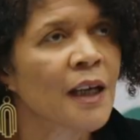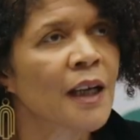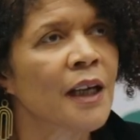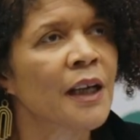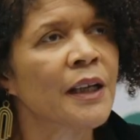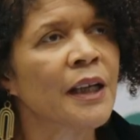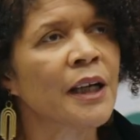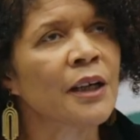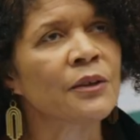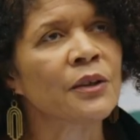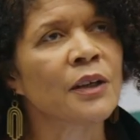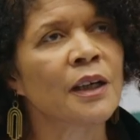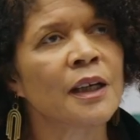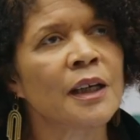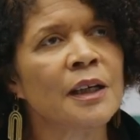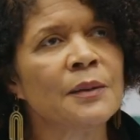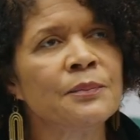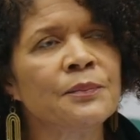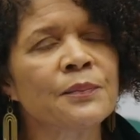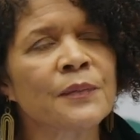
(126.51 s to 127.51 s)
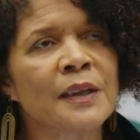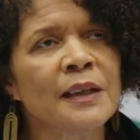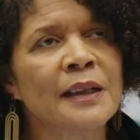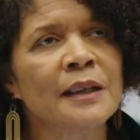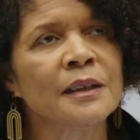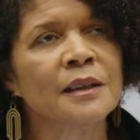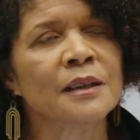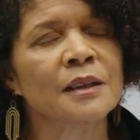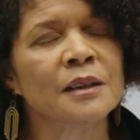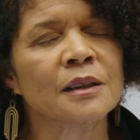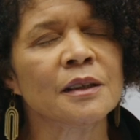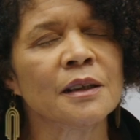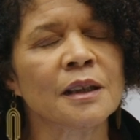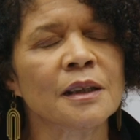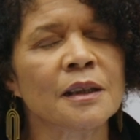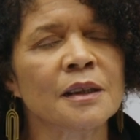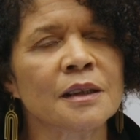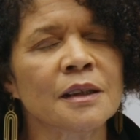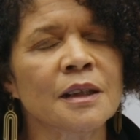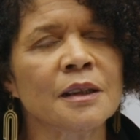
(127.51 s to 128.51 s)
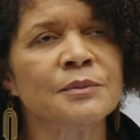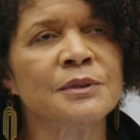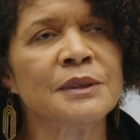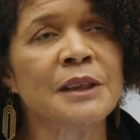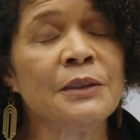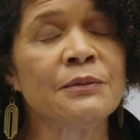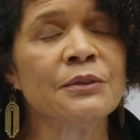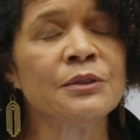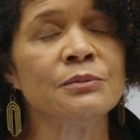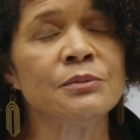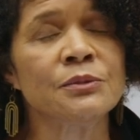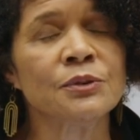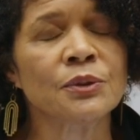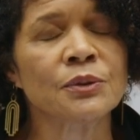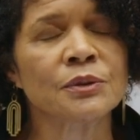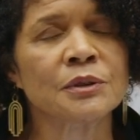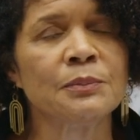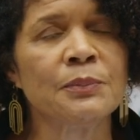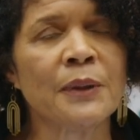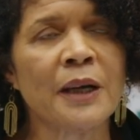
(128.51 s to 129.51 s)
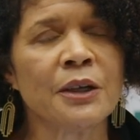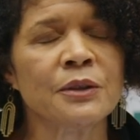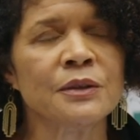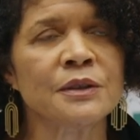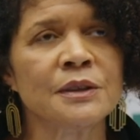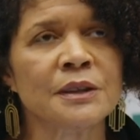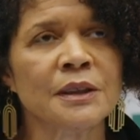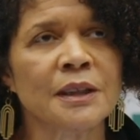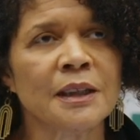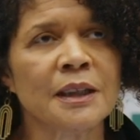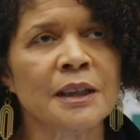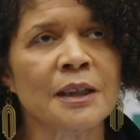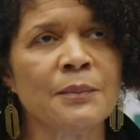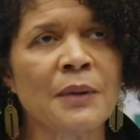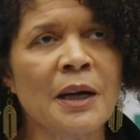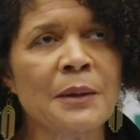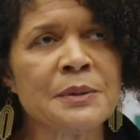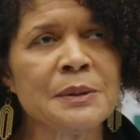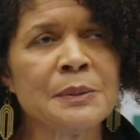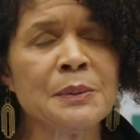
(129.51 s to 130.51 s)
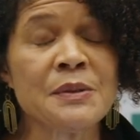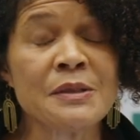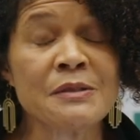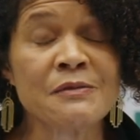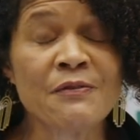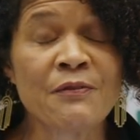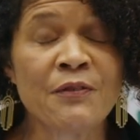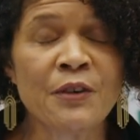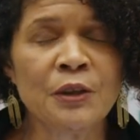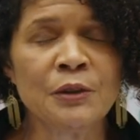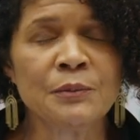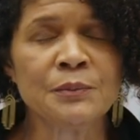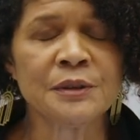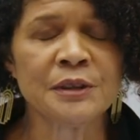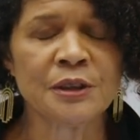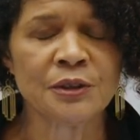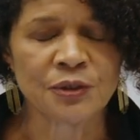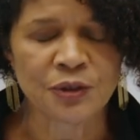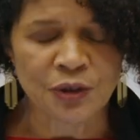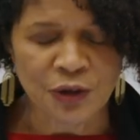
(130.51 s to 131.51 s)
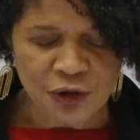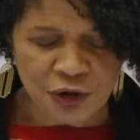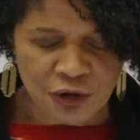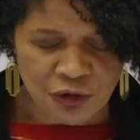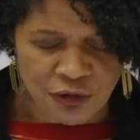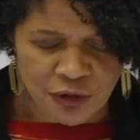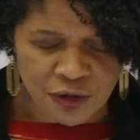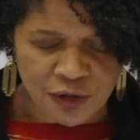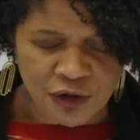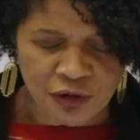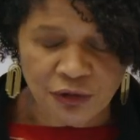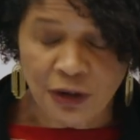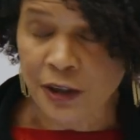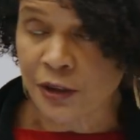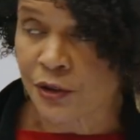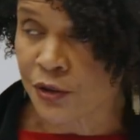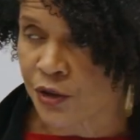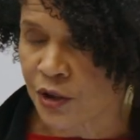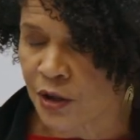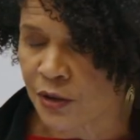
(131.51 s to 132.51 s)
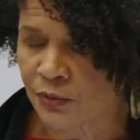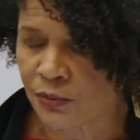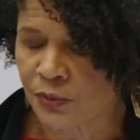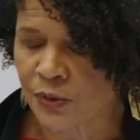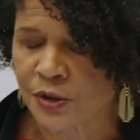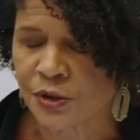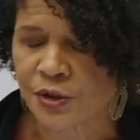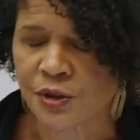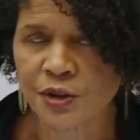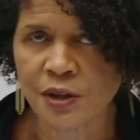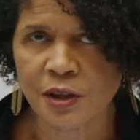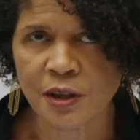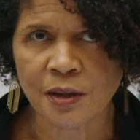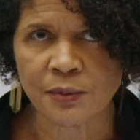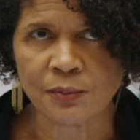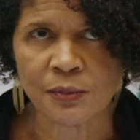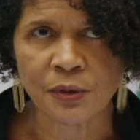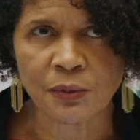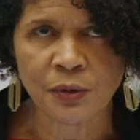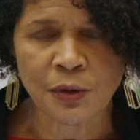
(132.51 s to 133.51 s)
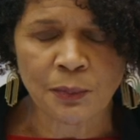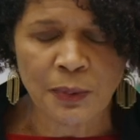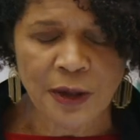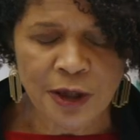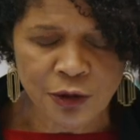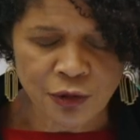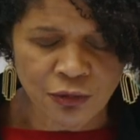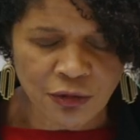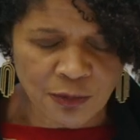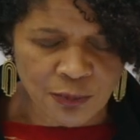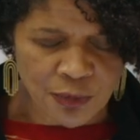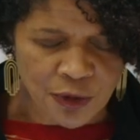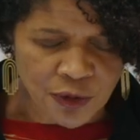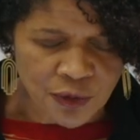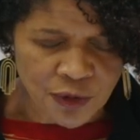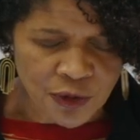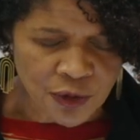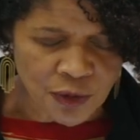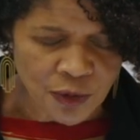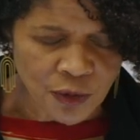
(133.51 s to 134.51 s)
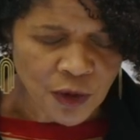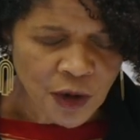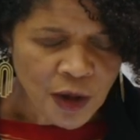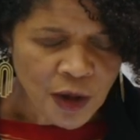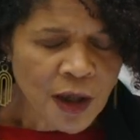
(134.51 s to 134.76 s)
And now, um, um, Stephen talked about um, Hammersmith and Fulham's industrial strategy, which um, I want to pay tribute to.